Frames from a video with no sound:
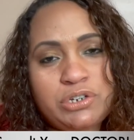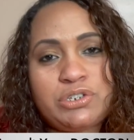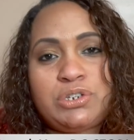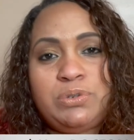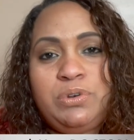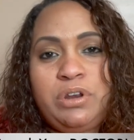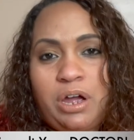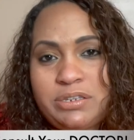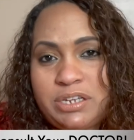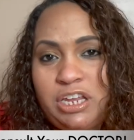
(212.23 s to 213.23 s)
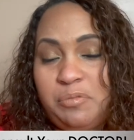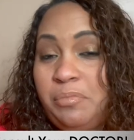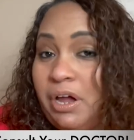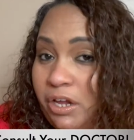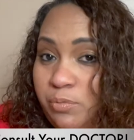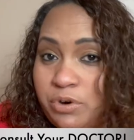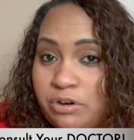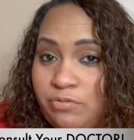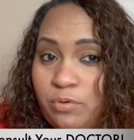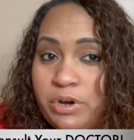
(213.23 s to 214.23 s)
Do not take my word
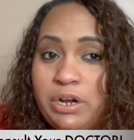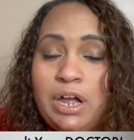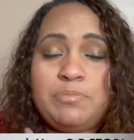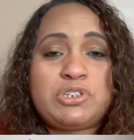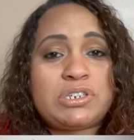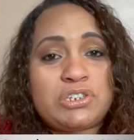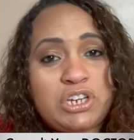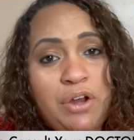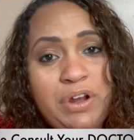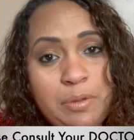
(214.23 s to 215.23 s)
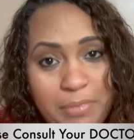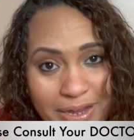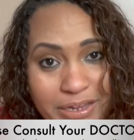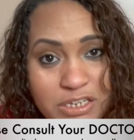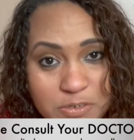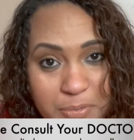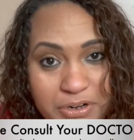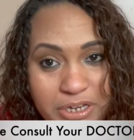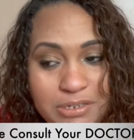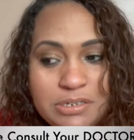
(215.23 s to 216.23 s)
for it. I'm just sharing my
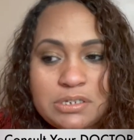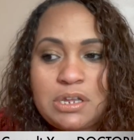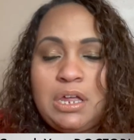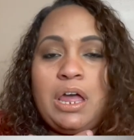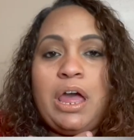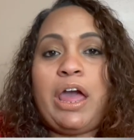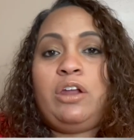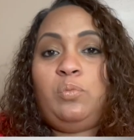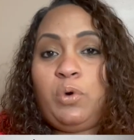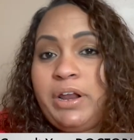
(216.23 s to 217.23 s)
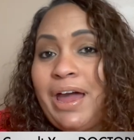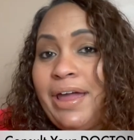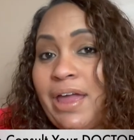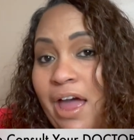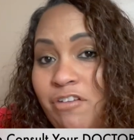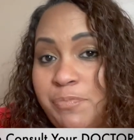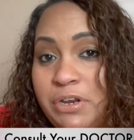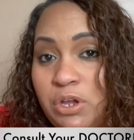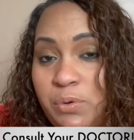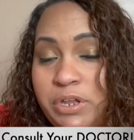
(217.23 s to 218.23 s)
experience and what I have
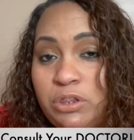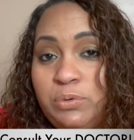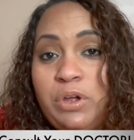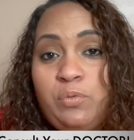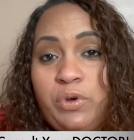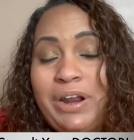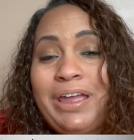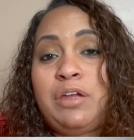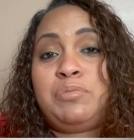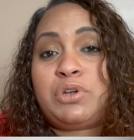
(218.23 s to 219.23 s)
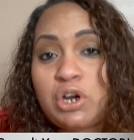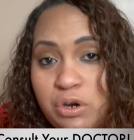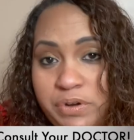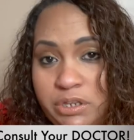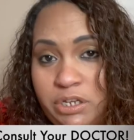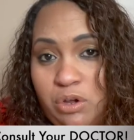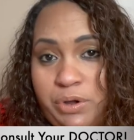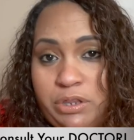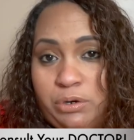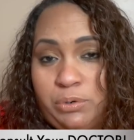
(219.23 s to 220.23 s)
been going through and what I am currently
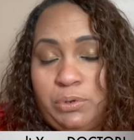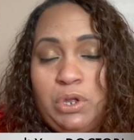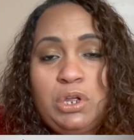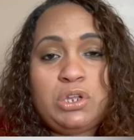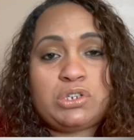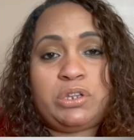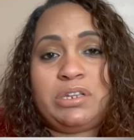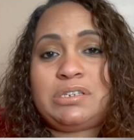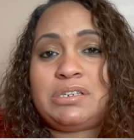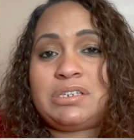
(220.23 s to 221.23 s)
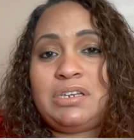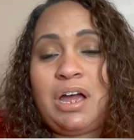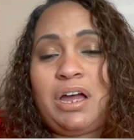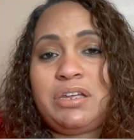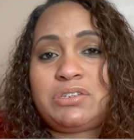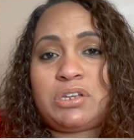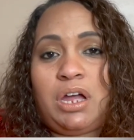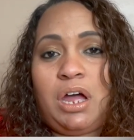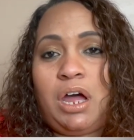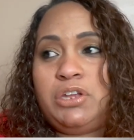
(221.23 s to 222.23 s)
going through. So this is not
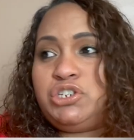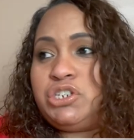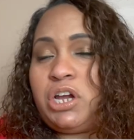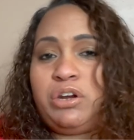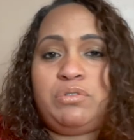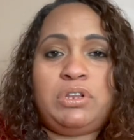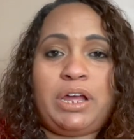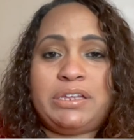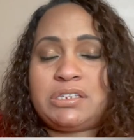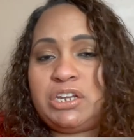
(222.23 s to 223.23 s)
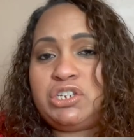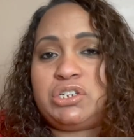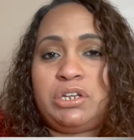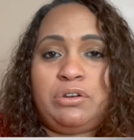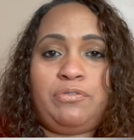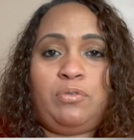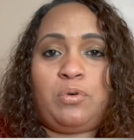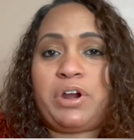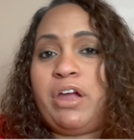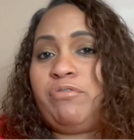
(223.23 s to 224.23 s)
a generalization
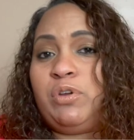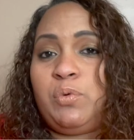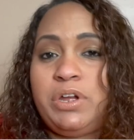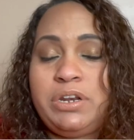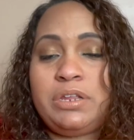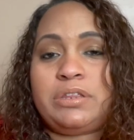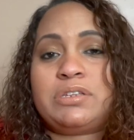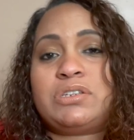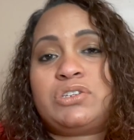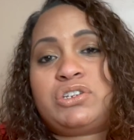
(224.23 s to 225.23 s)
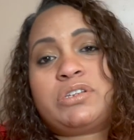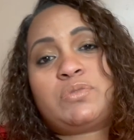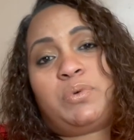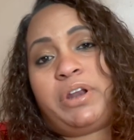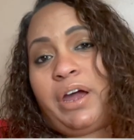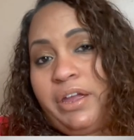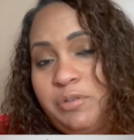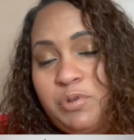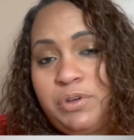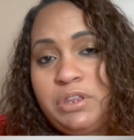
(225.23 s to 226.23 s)
for everyone. This is just what I
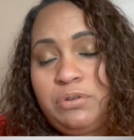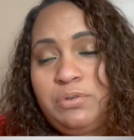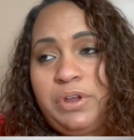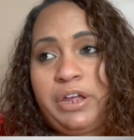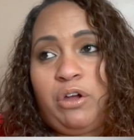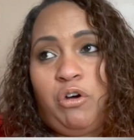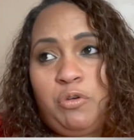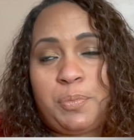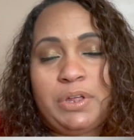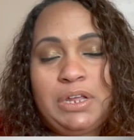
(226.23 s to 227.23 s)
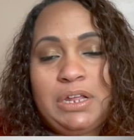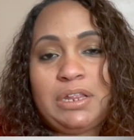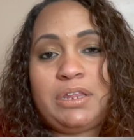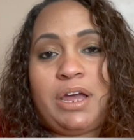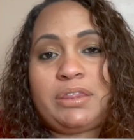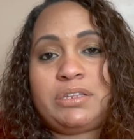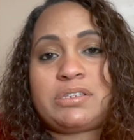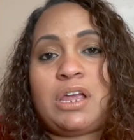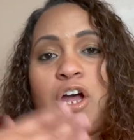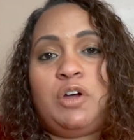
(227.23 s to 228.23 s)
am going through and I hope that this
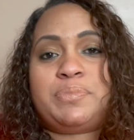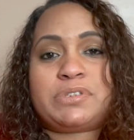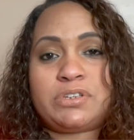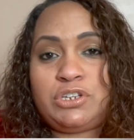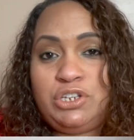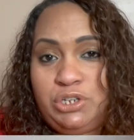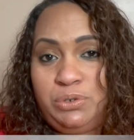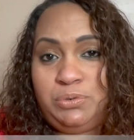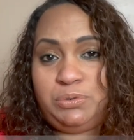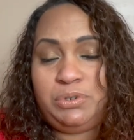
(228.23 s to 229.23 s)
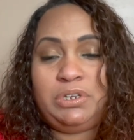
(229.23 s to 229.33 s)
helps you.